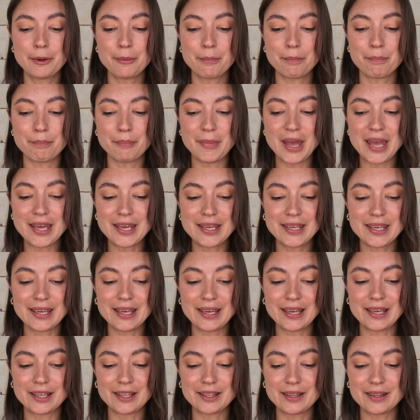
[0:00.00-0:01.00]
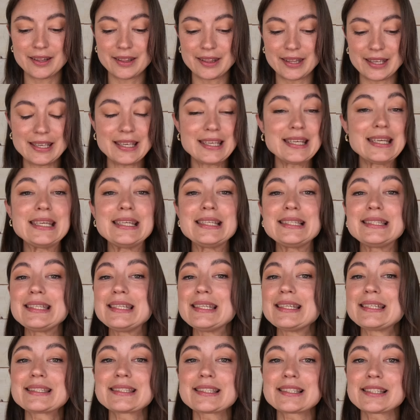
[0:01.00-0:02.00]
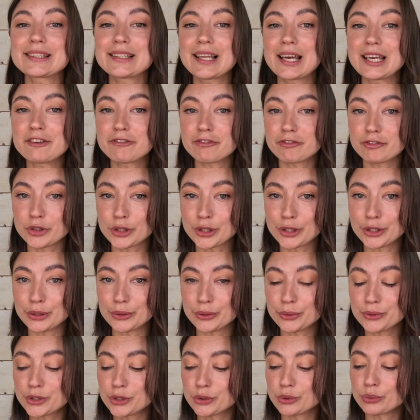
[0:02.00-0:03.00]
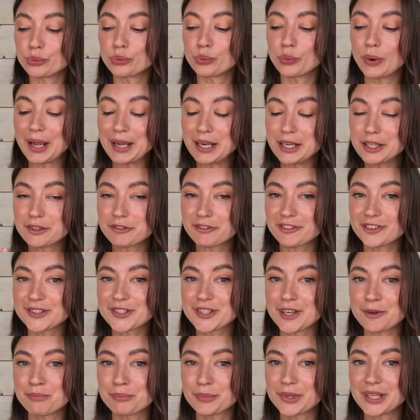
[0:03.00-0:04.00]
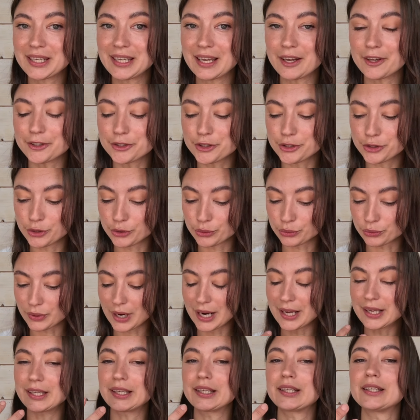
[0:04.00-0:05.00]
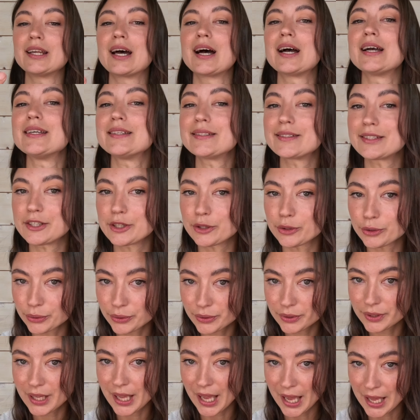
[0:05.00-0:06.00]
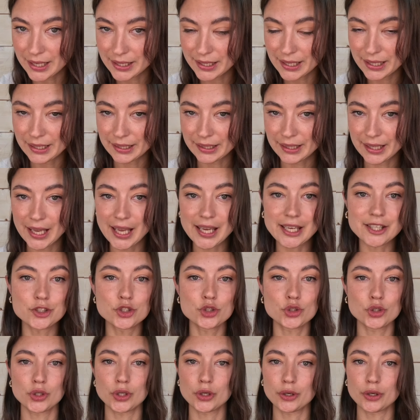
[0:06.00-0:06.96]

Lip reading: make it the easiest life for you to wait for somebody else to recognize you and engage